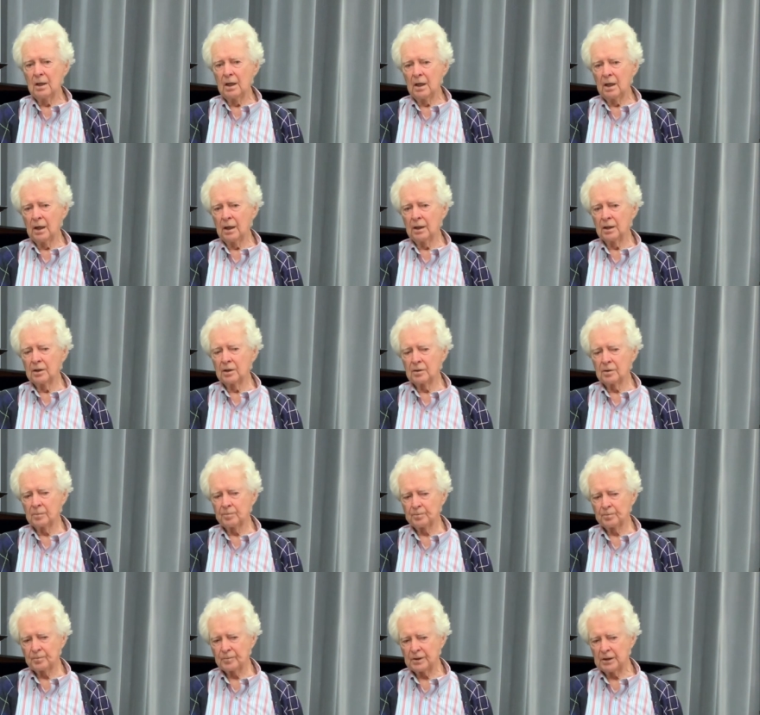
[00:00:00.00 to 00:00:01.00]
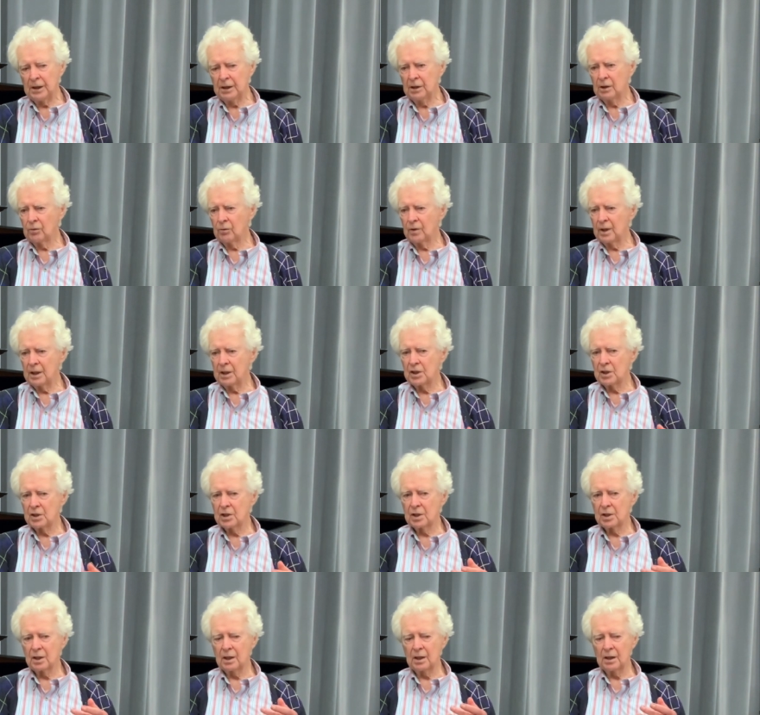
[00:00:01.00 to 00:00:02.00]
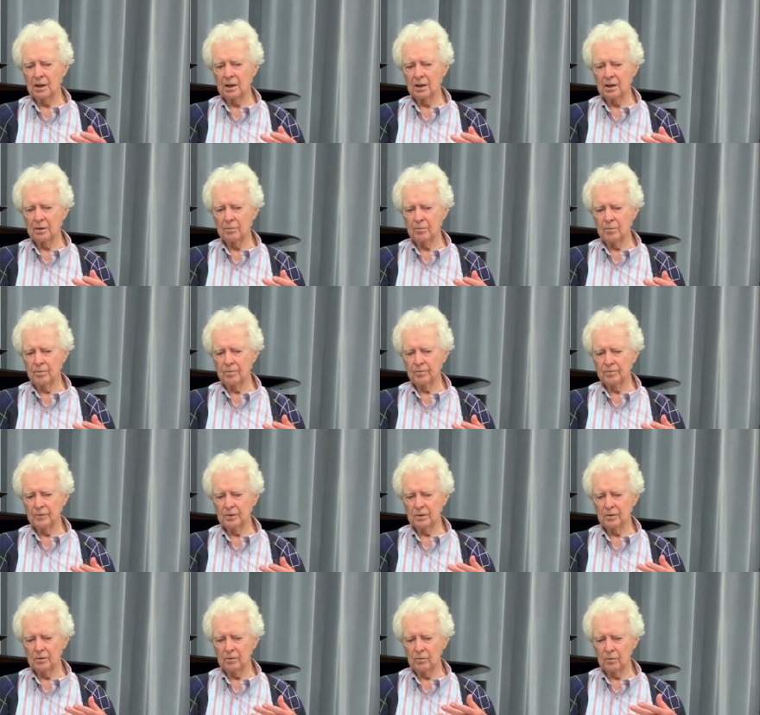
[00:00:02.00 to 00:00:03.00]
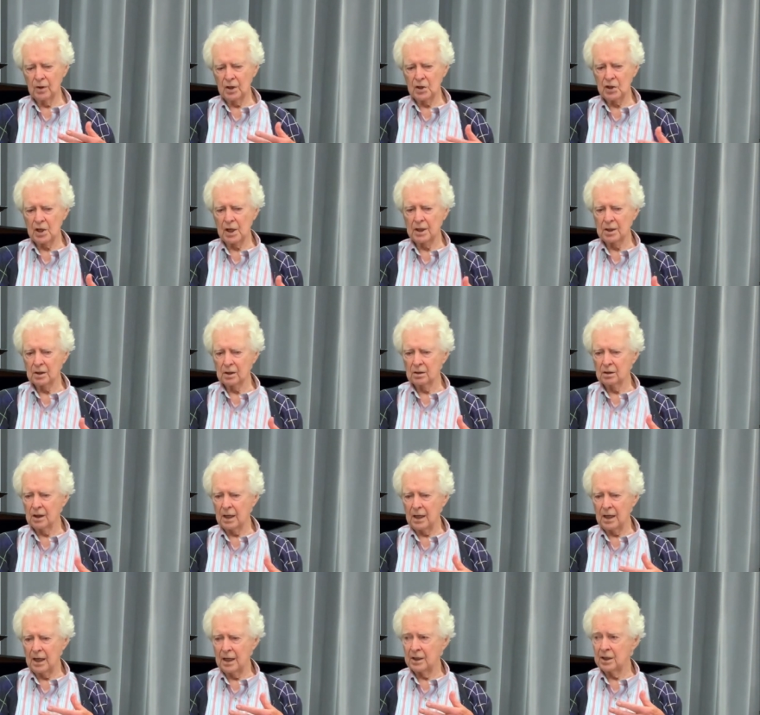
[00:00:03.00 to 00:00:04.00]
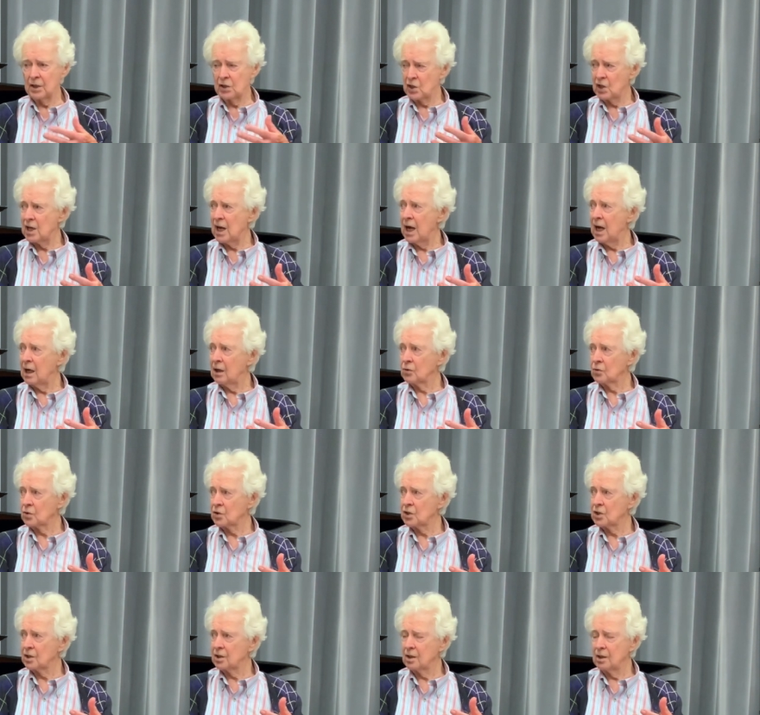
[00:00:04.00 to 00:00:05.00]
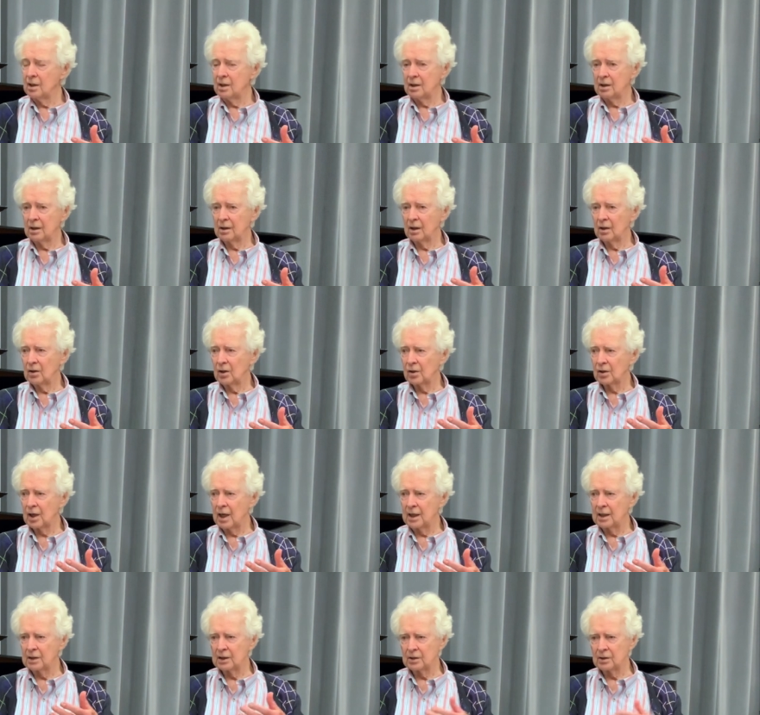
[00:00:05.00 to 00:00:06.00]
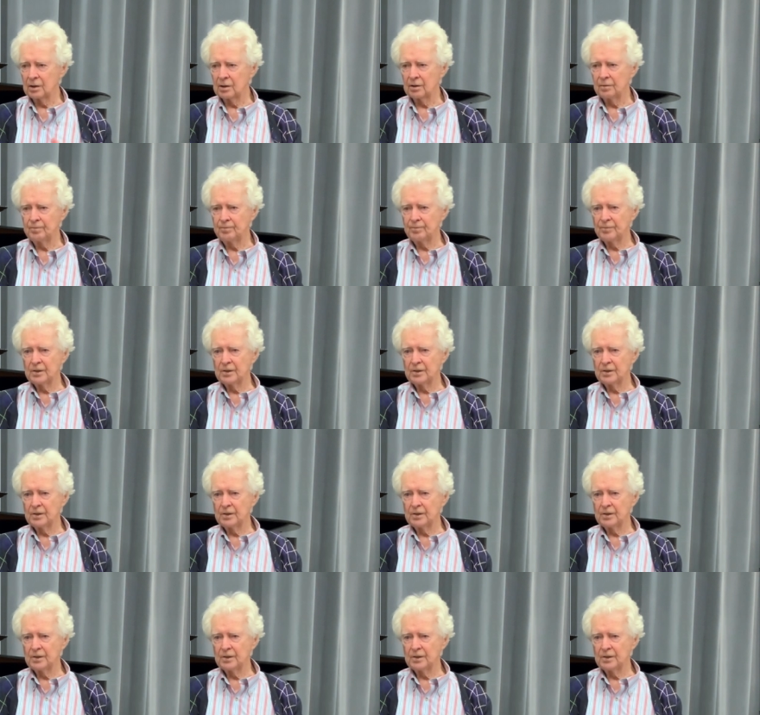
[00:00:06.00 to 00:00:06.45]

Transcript: and he arranged a recital at his house in Long Island